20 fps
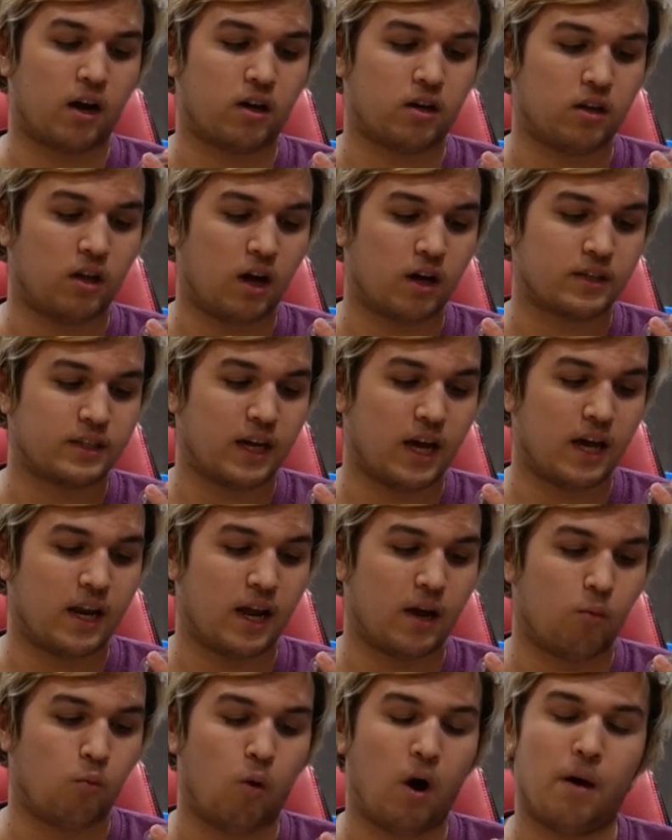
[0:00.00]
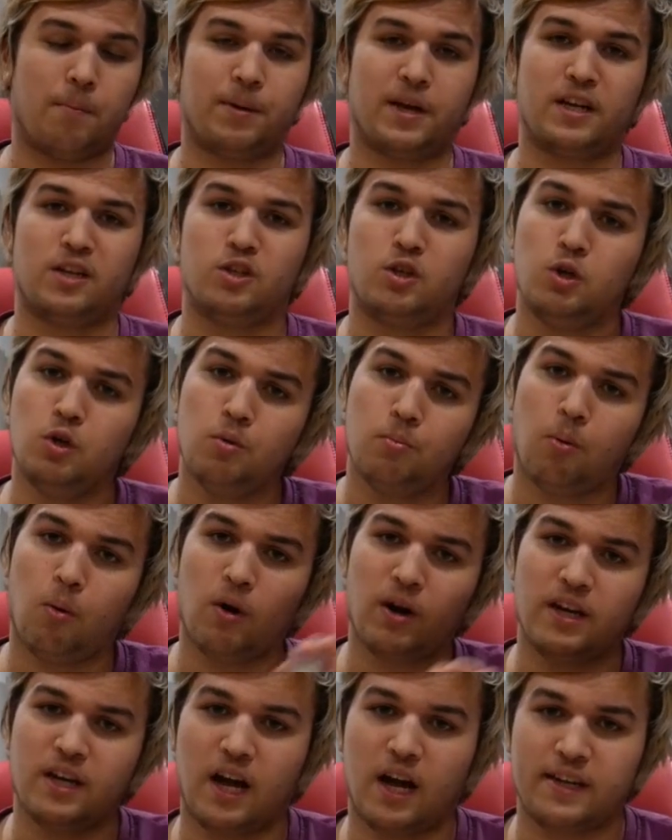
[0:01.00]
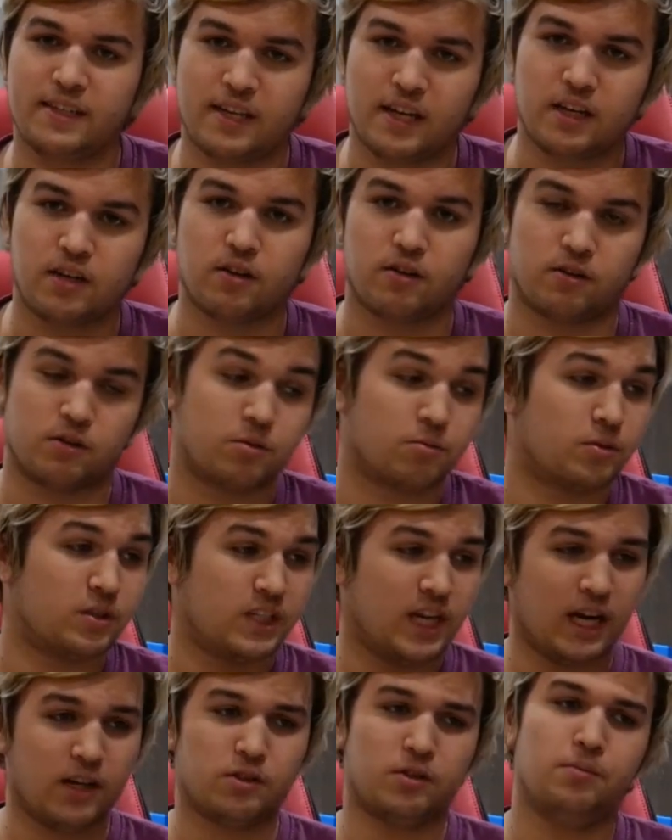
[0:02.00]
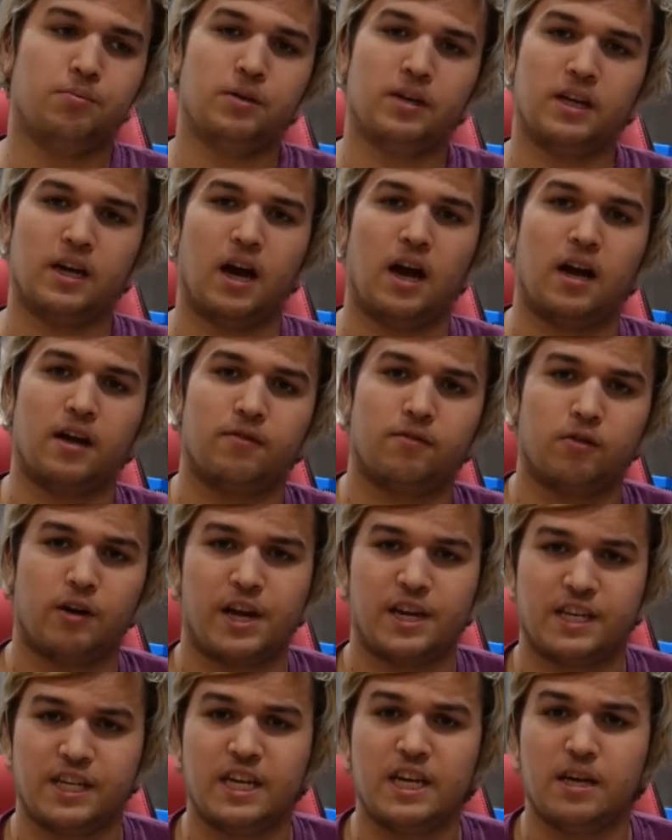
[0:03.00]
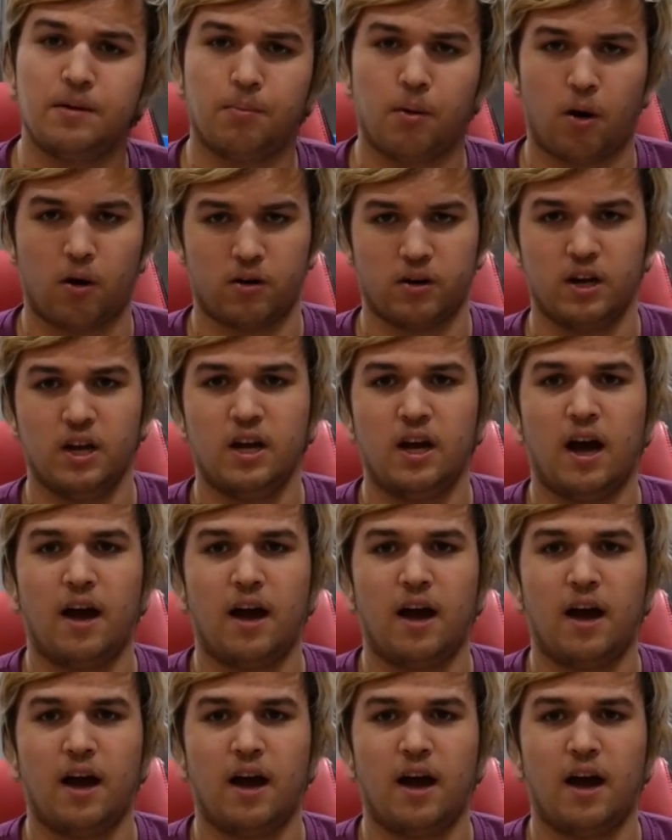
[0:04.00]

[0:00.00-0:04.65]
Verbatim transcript: clocked at a whopping 2.9 gigahertz, which is actually pretty high for a T part.